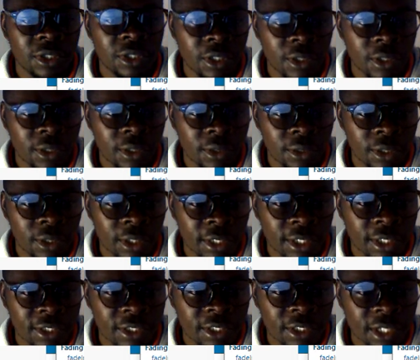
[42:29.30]
let us
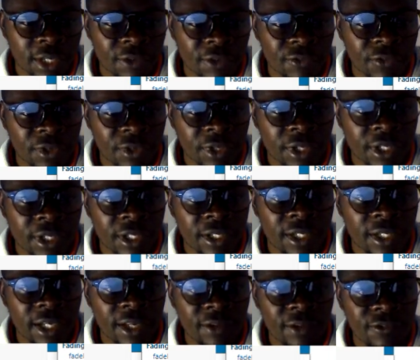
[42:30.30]
try fade in
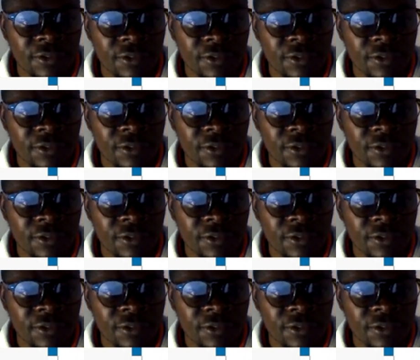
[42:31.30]
left.